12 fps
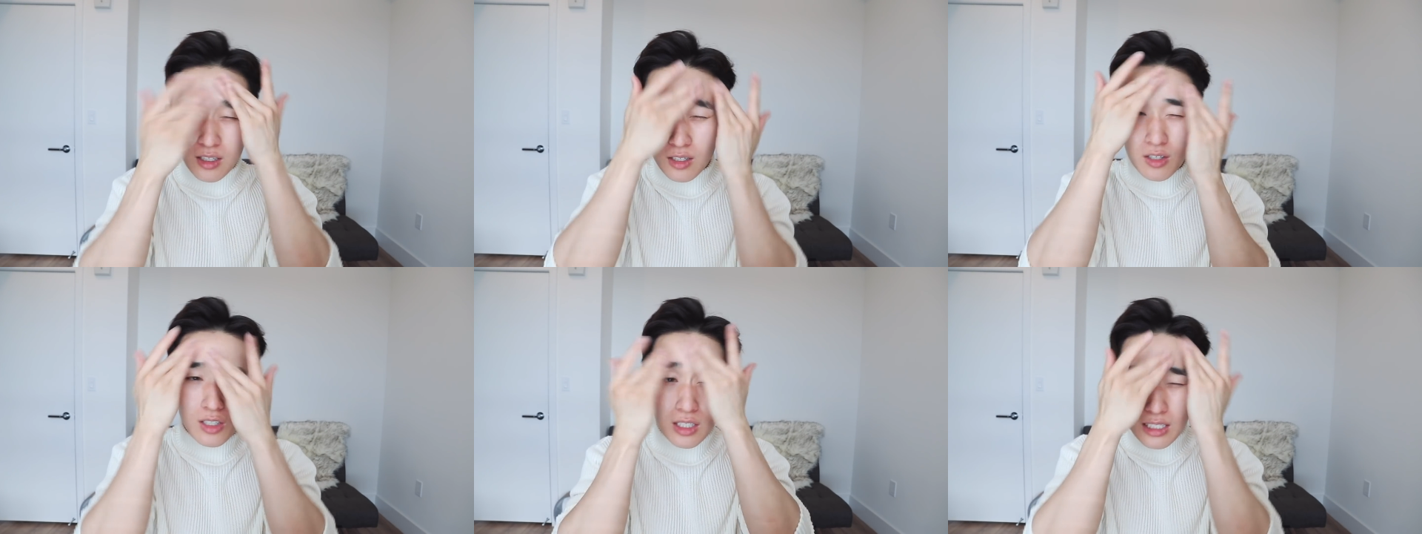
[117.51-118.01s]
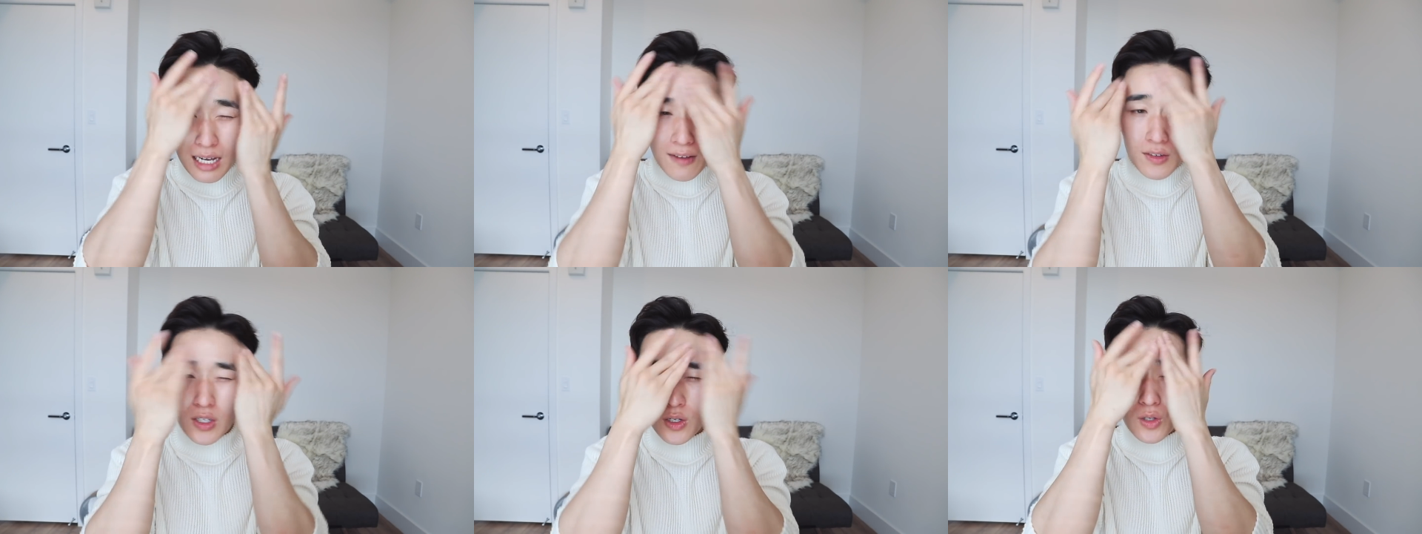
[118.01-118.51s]
You just
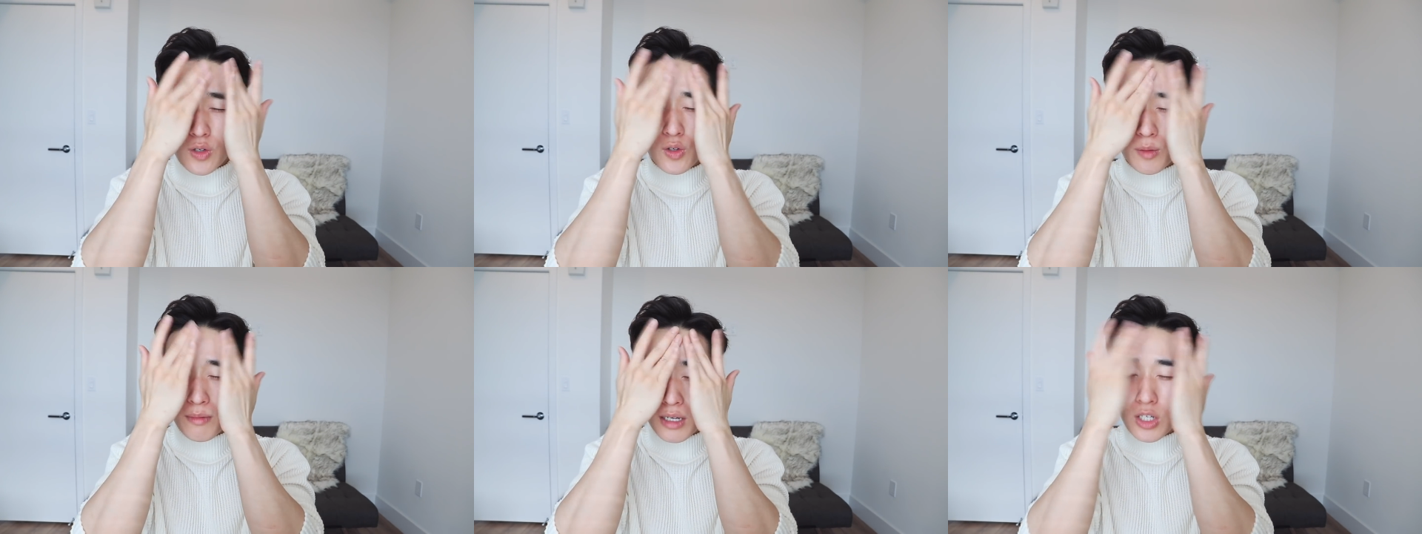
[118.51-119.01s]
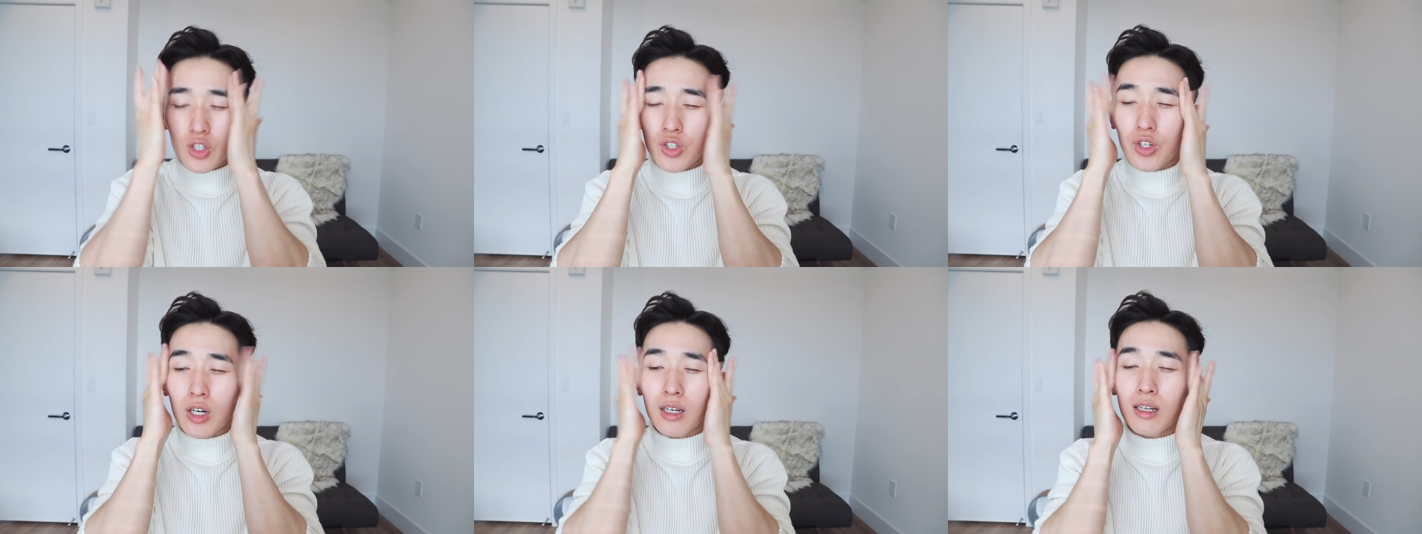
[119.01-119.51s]
have to make
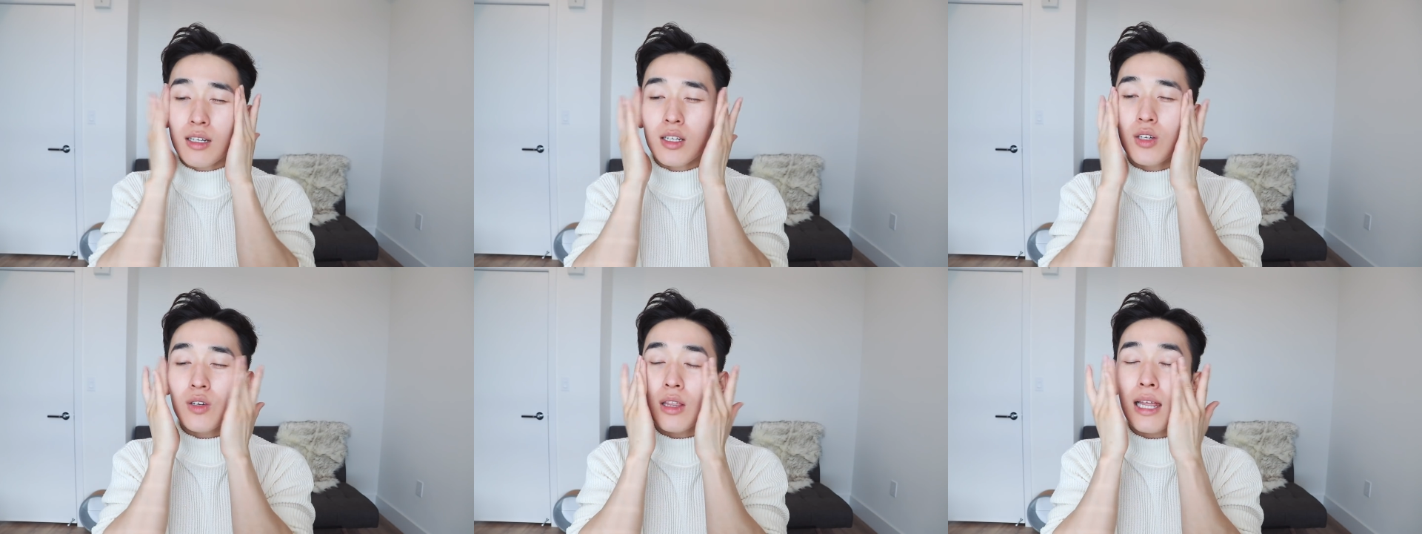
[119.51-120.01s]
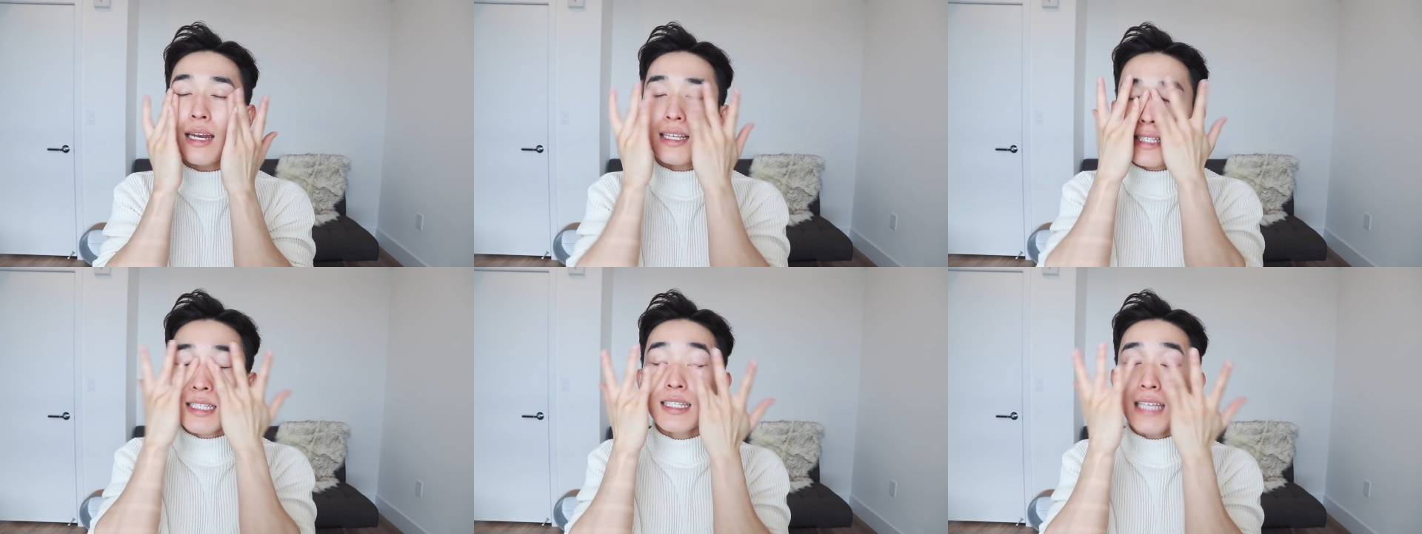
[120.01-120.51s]
sure to let
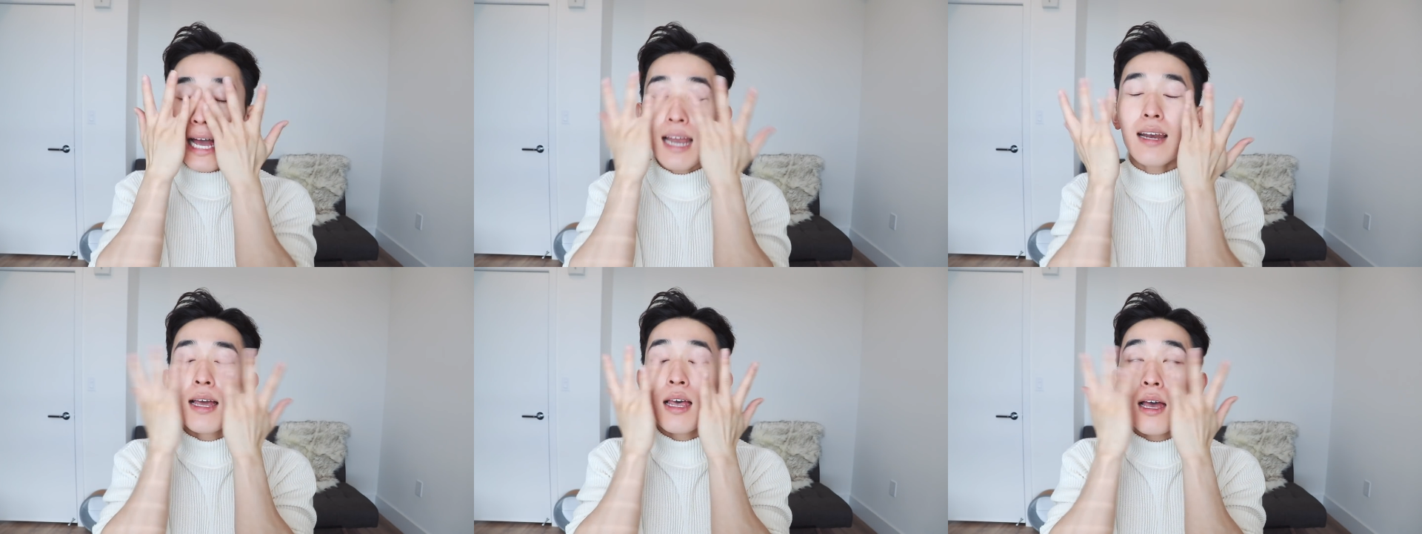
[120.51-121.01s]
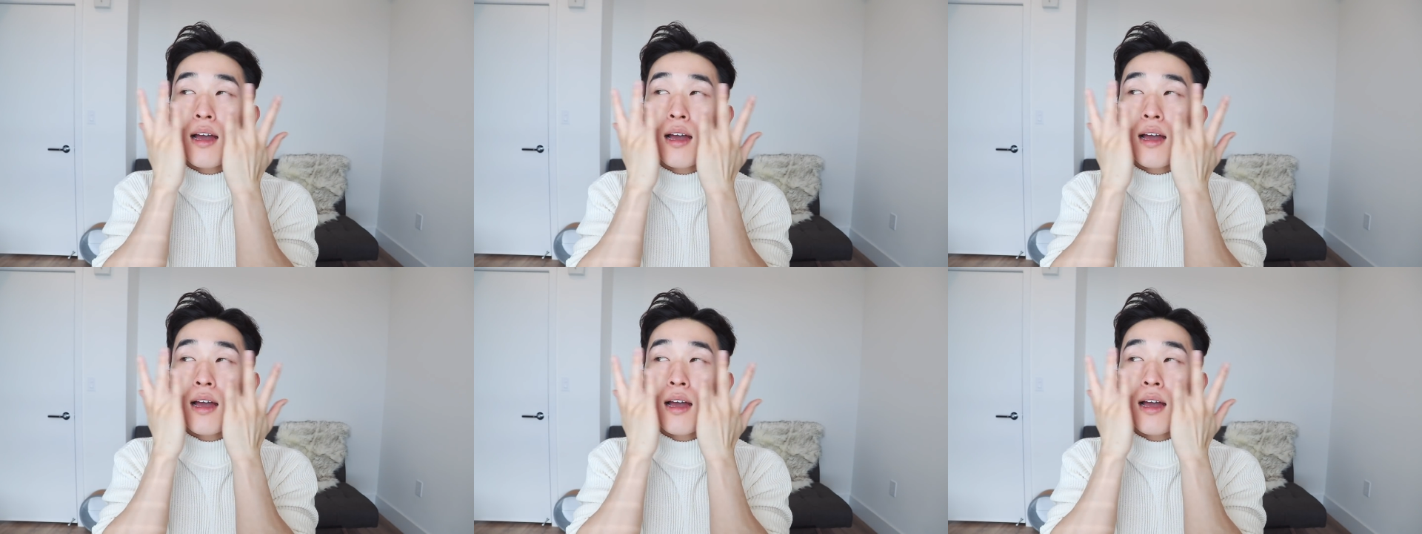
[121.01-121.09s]
it set